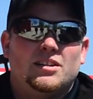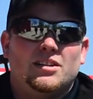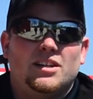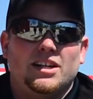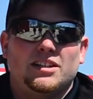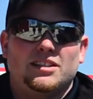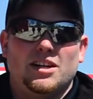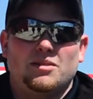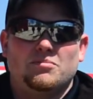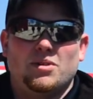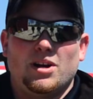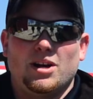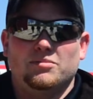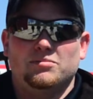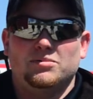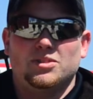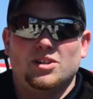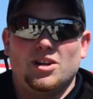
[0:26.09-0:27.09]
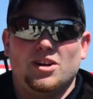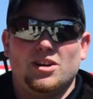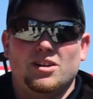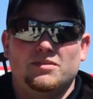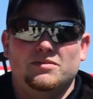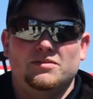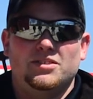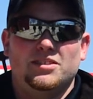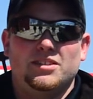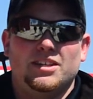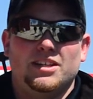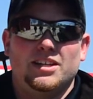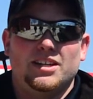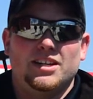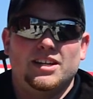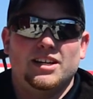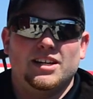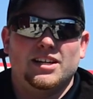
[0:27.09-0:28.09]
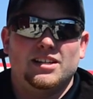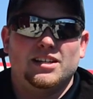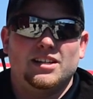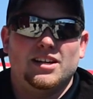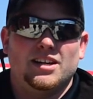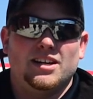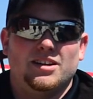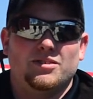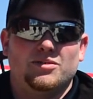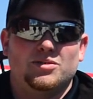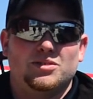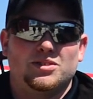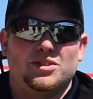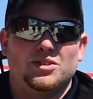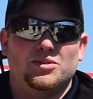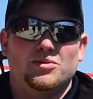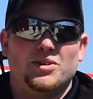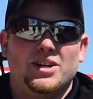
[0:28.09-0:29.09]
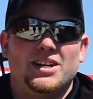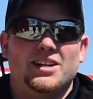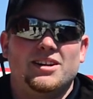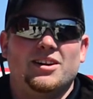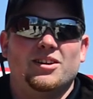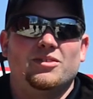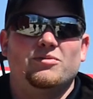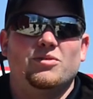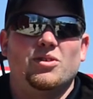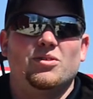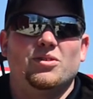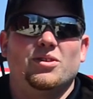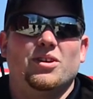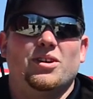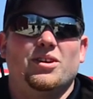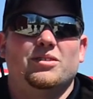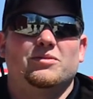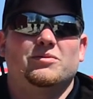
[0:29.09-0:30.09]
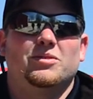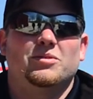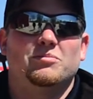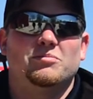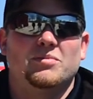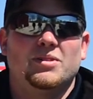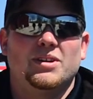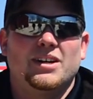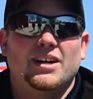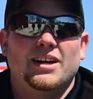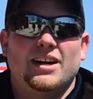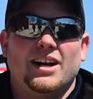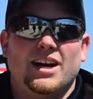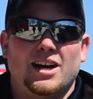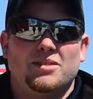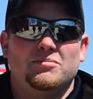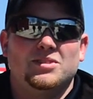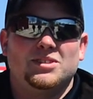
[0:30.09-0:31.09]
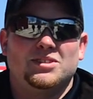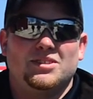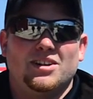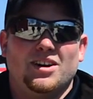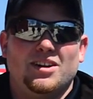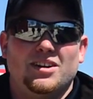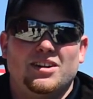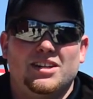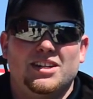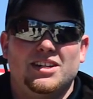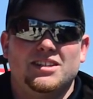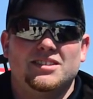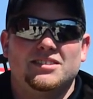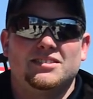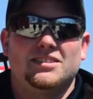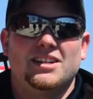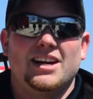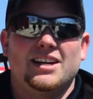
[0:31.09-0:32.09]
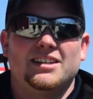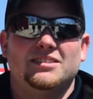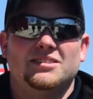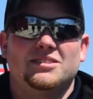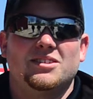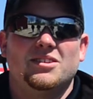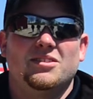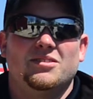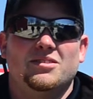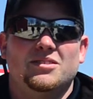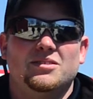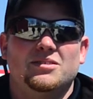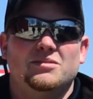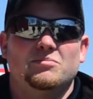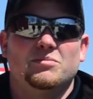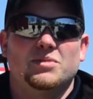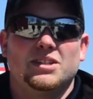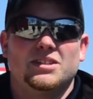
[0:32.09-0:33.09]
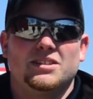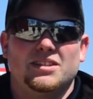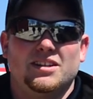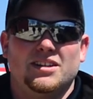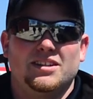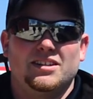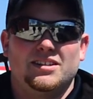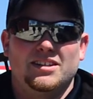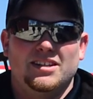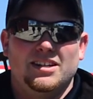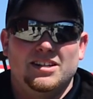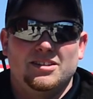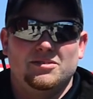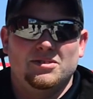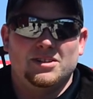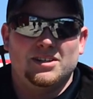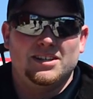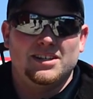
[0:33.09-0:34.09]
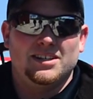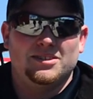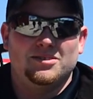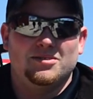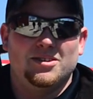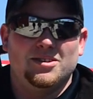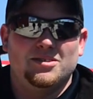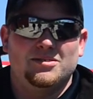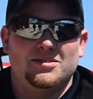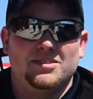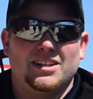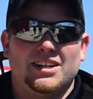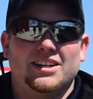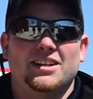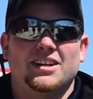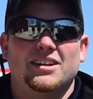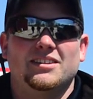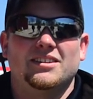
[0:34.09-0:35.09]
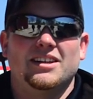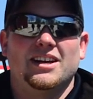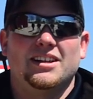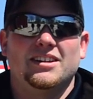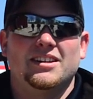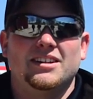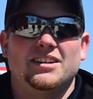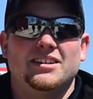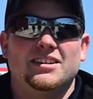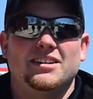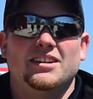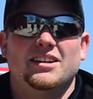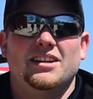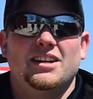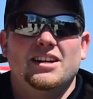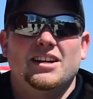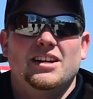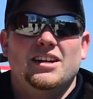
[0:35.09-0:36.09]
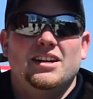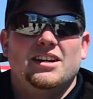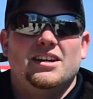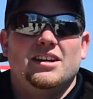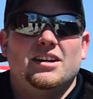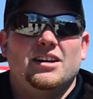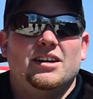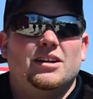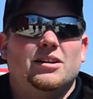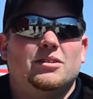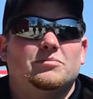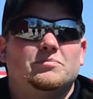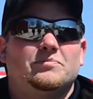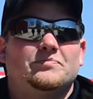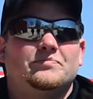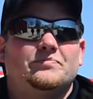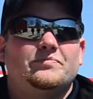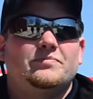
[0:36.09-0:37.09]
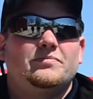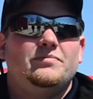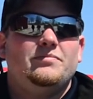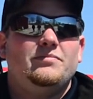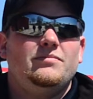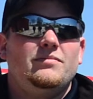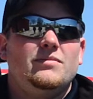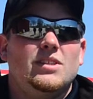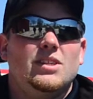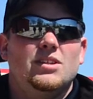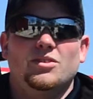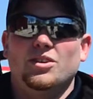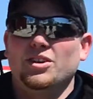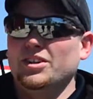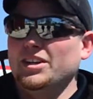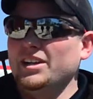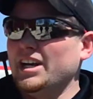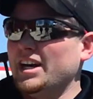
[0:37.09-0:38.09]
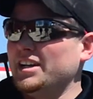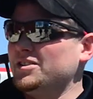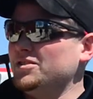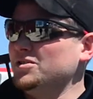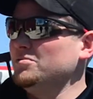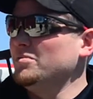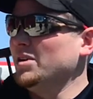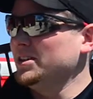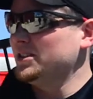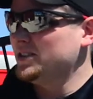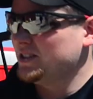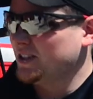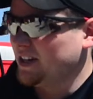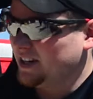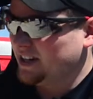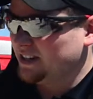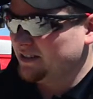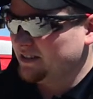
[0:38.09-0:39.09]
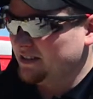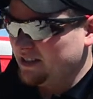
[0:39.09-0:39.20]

got that problem solved and uh, we're still waiting on a phone call from OmniStar to get his guidance going but uh, we can hit the road and take care of that later. Um, really not too much uh,